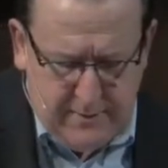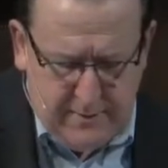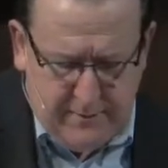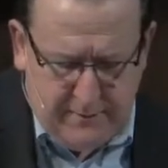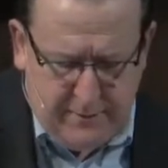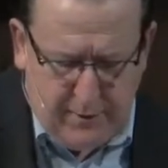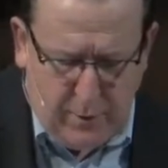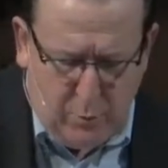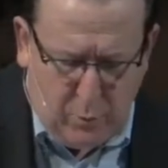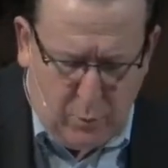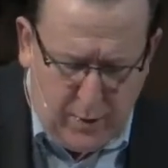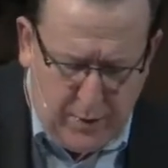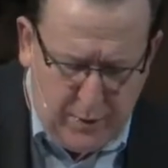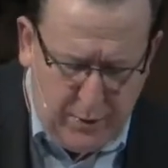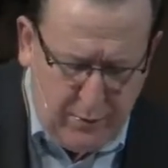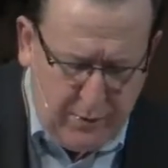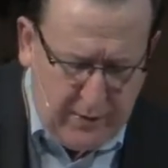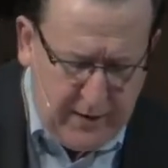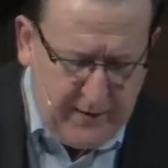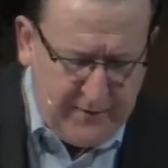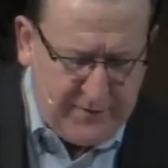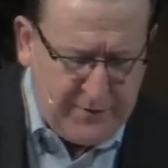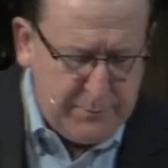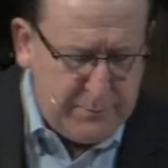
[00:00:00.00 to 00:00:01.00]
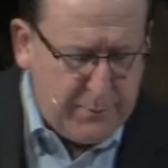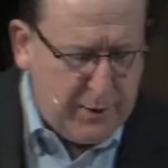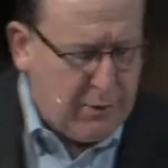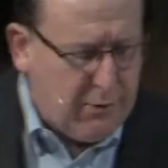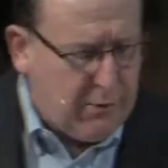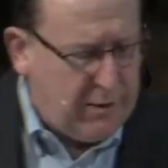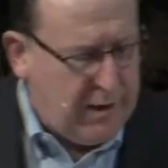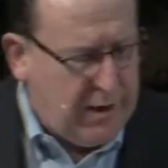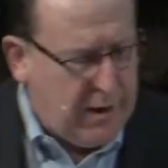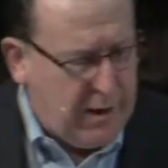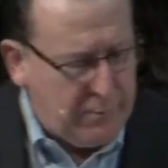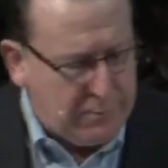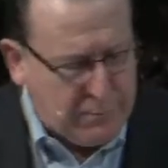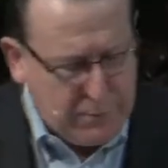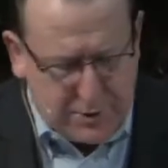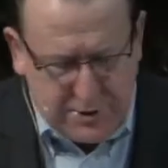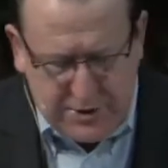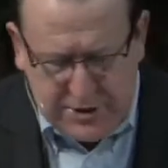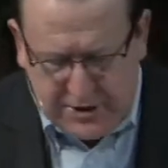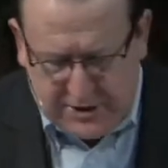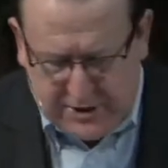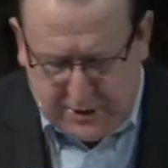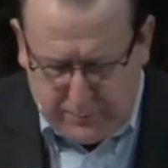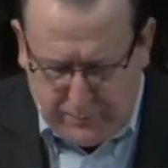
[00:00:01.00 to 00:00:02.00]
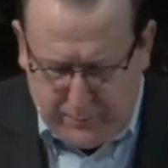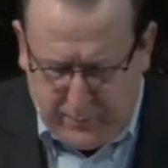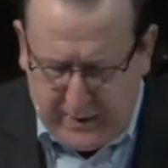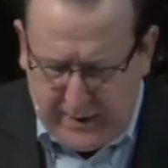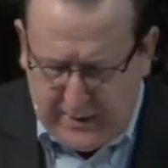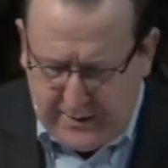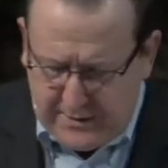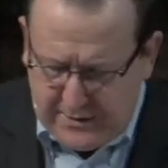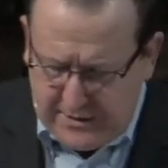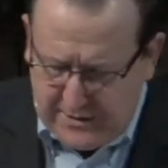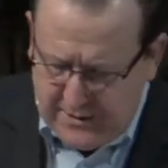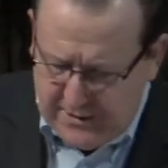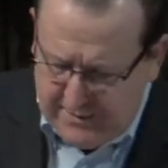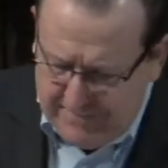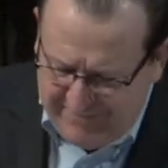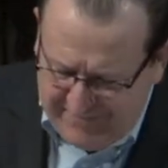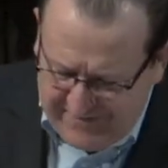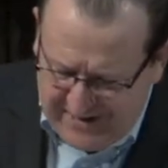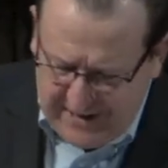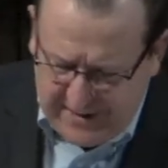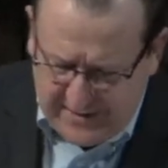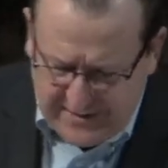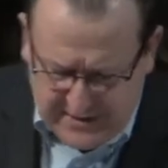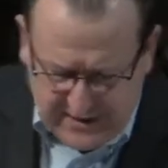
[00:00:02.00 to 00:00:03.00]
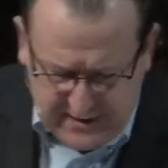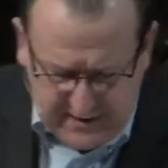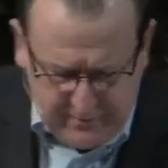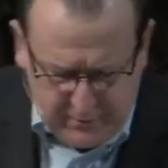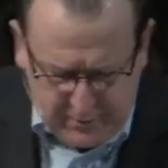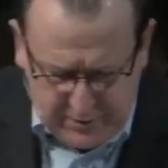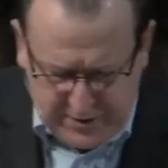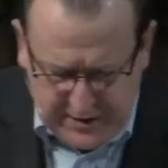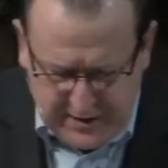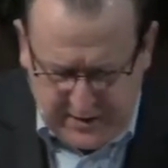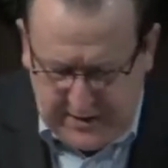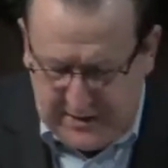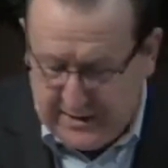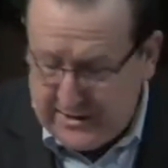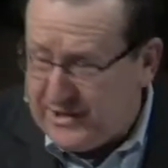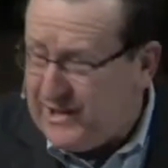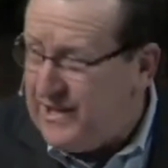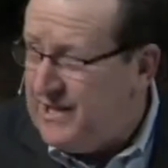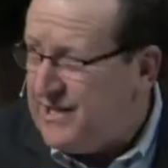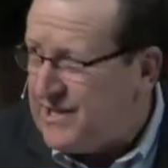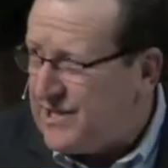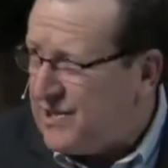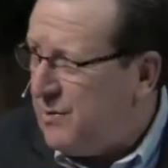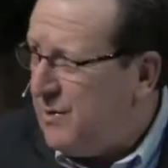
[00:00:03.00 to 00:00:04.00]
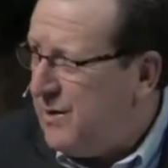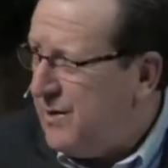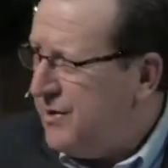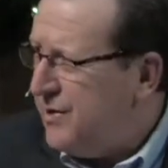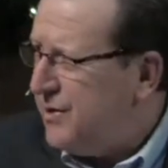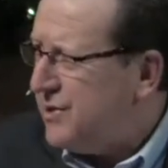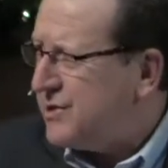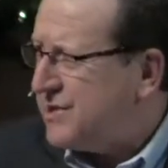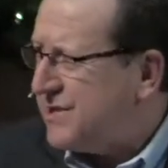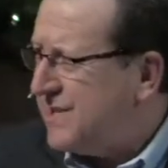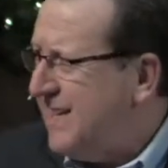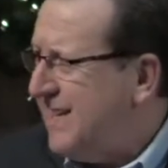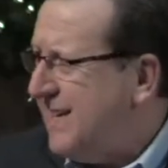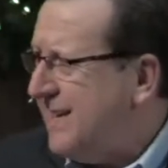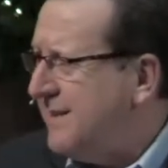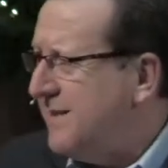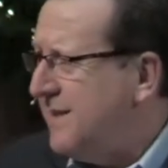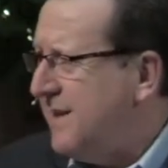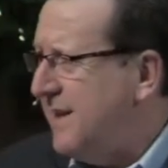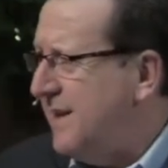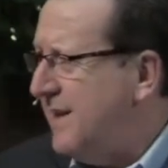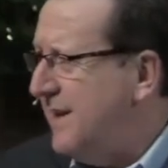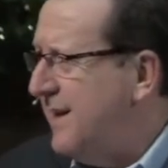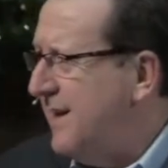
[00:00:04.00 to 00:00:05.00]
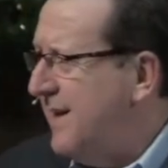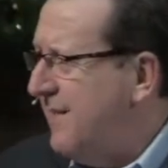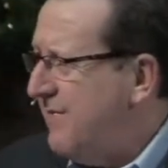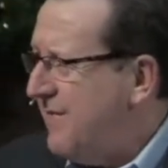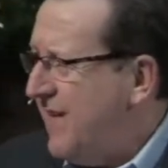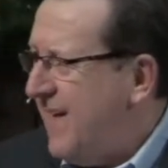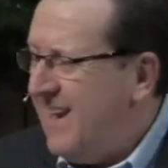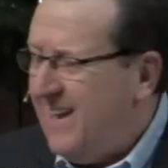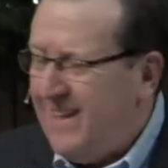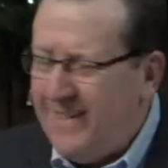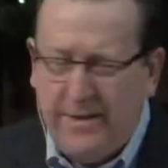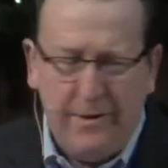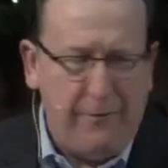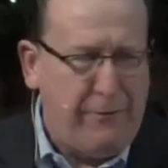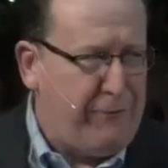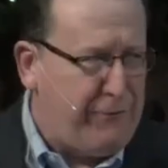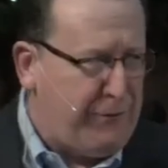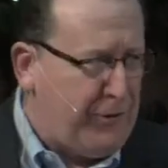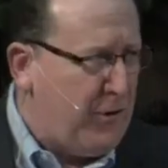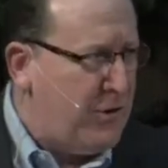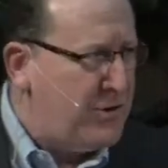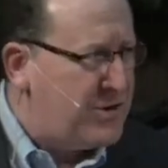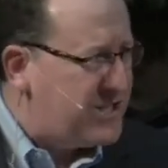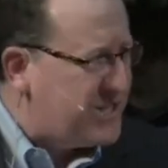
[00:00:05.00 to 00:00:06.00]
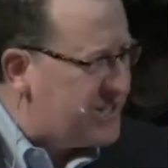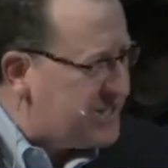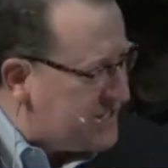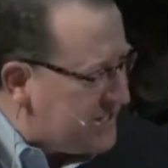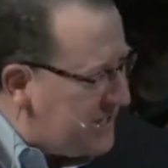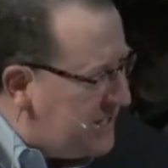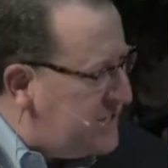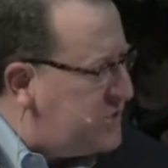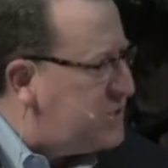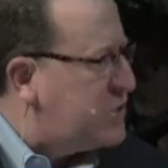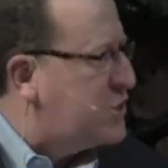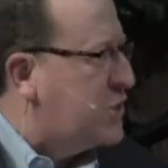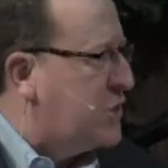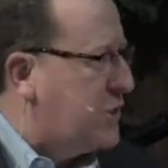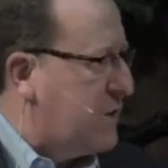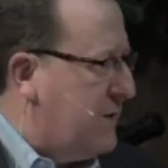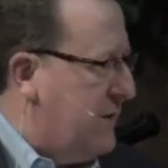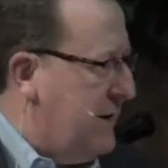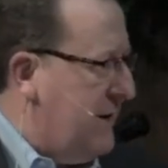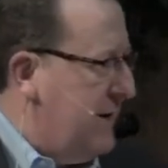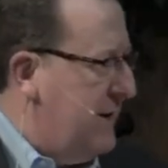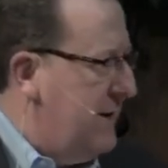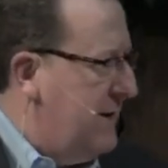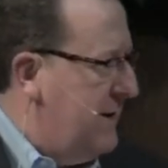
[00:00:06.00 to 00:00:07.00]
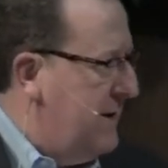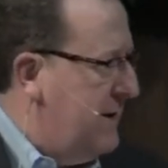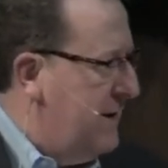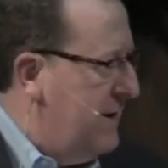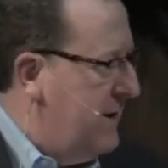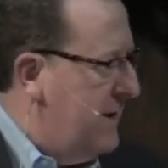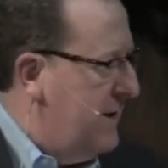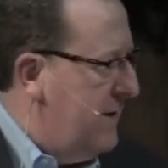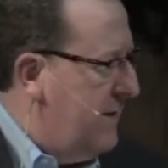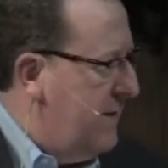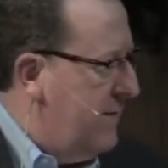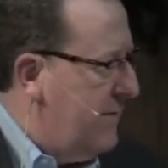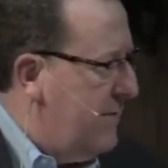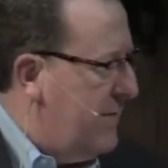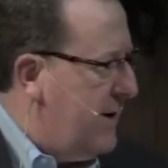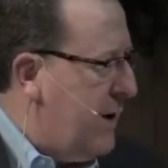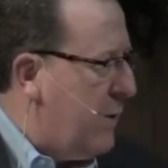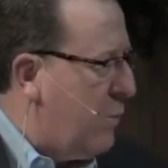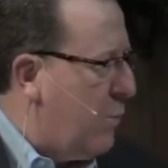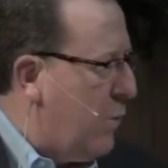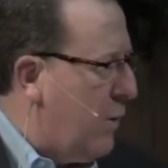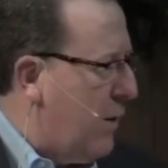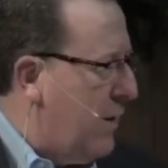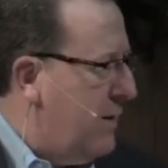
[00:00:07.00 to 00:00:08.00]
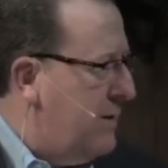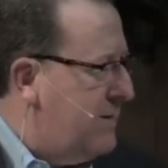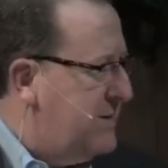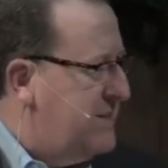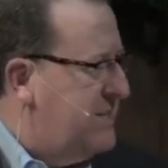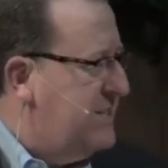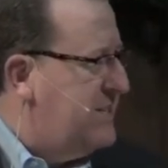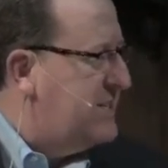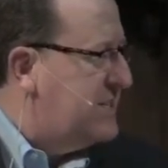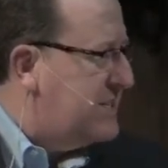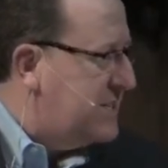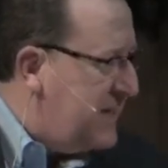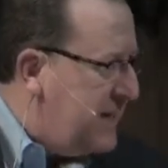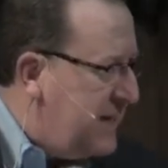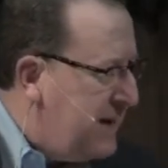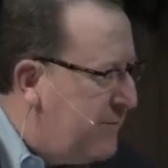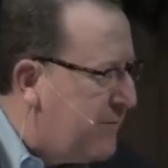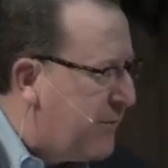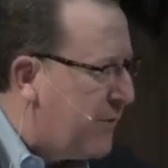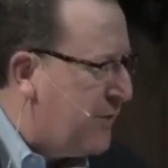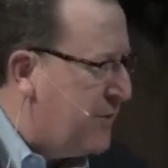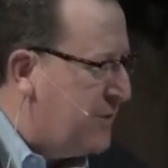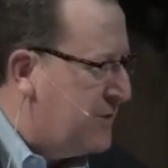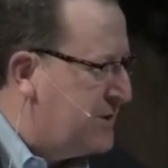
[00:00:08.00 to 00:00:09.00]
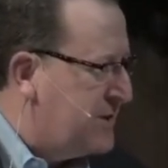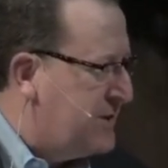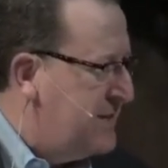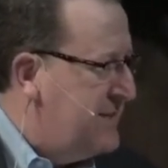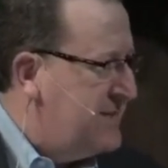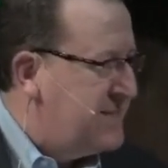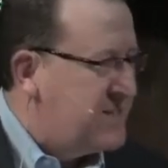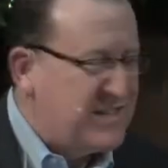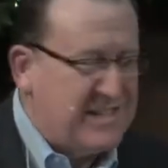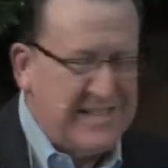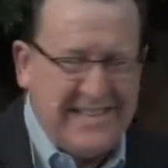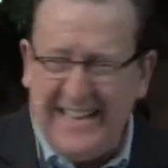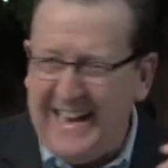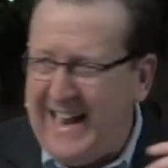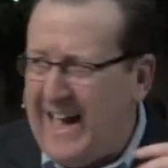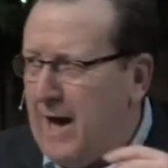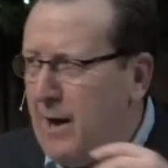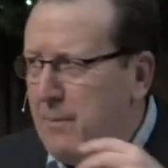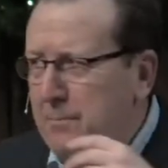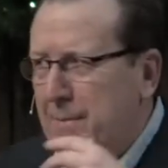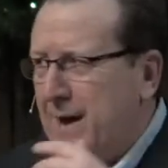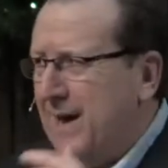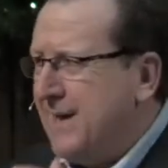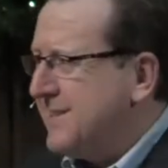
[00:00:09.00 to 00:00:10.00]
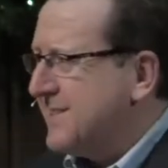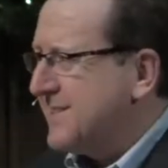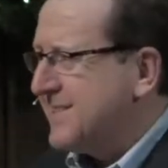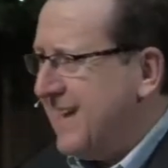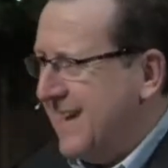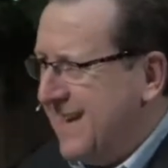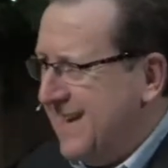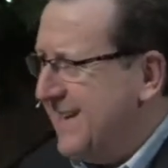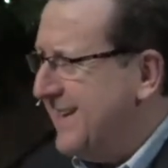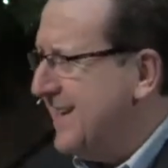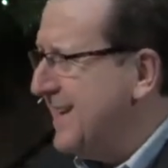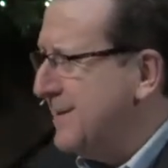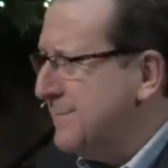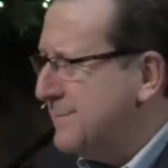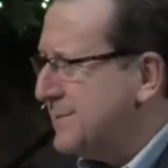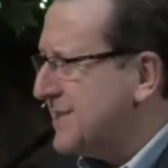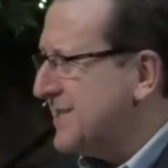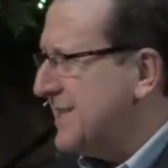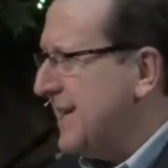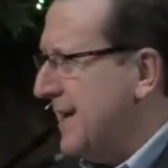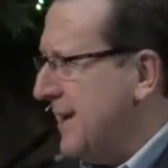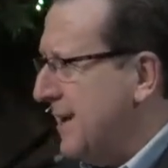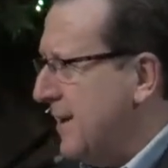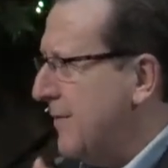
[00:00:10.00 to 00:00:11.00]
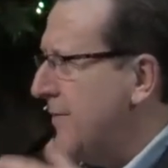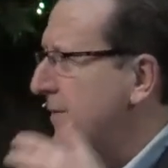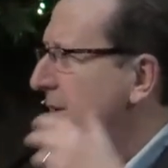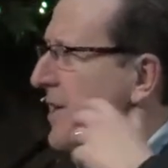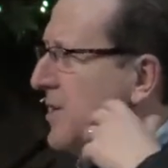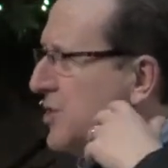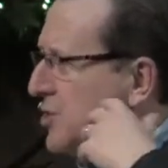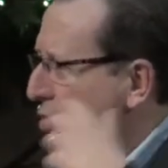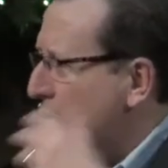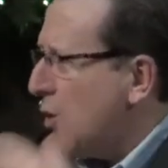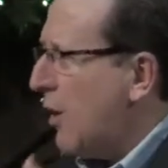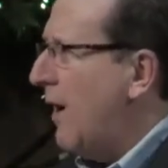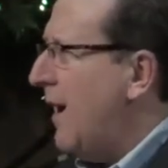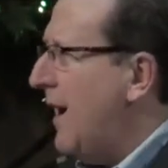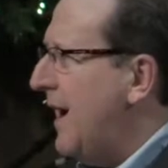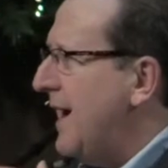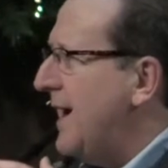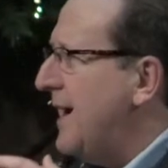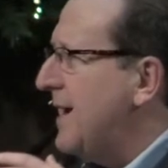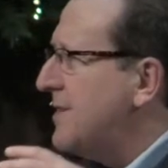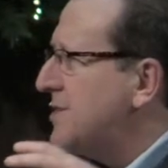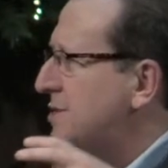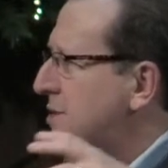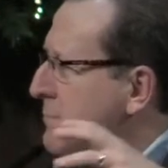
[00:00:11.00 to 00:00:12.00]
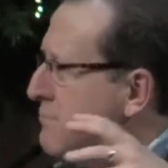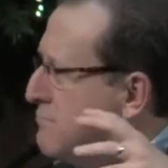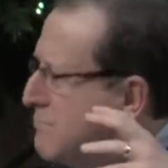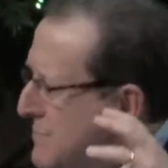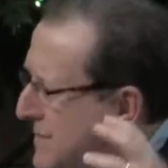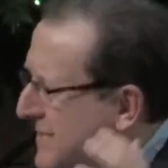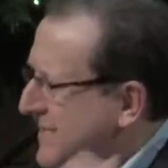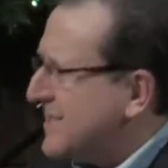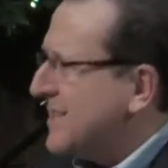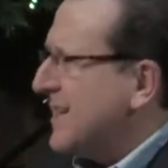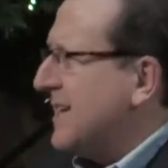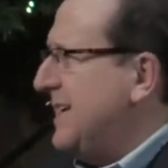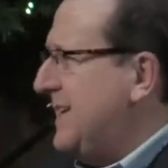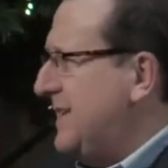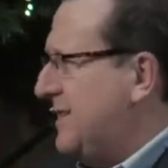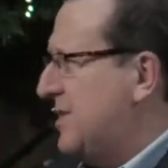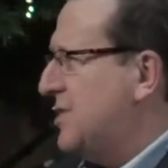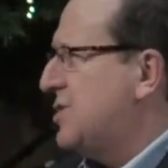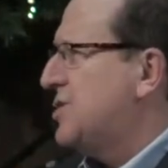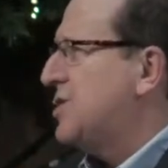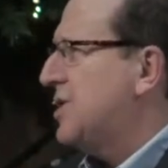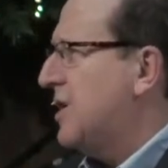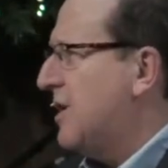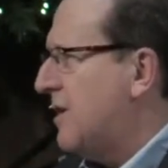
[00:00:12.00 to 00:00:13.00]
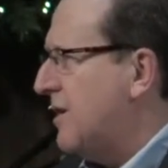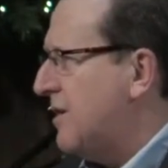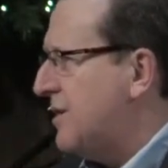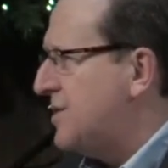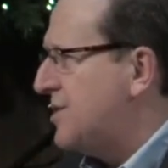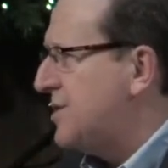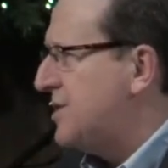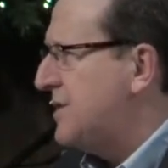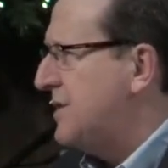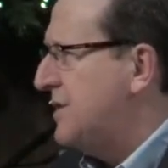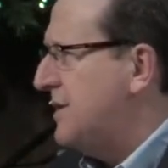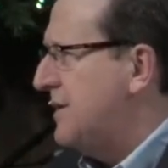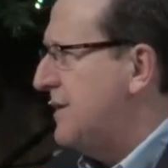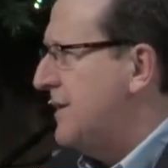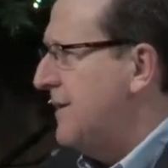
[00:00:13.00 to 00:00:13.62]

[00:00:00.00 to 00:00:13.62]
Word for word: For the one who gives him a greeting participates in his evil deeds. So understand then that in the first century, there were deceivers sent out by Satan himself trying to mislead the church.